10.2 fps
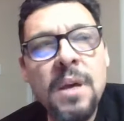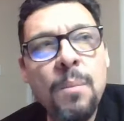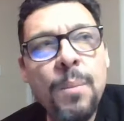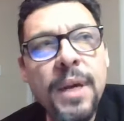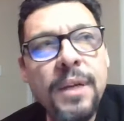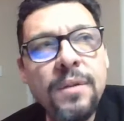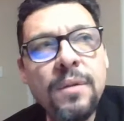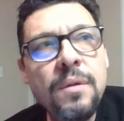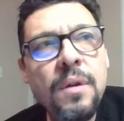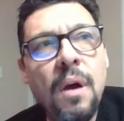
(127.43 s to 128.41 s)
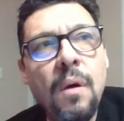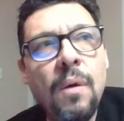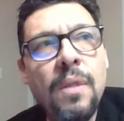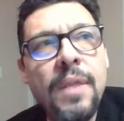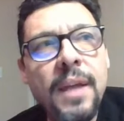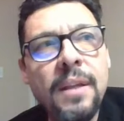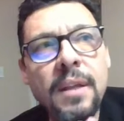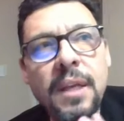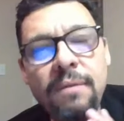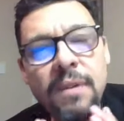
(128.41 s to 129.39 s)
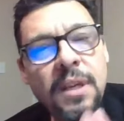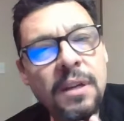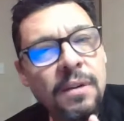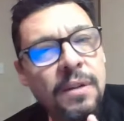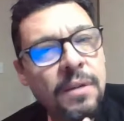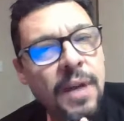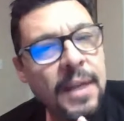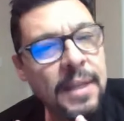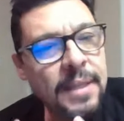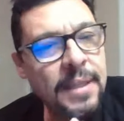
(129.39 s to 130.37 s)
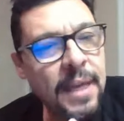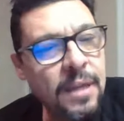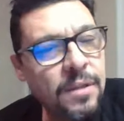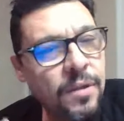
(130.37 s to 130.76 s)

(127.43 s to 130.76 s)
But I do know that even here in the United States,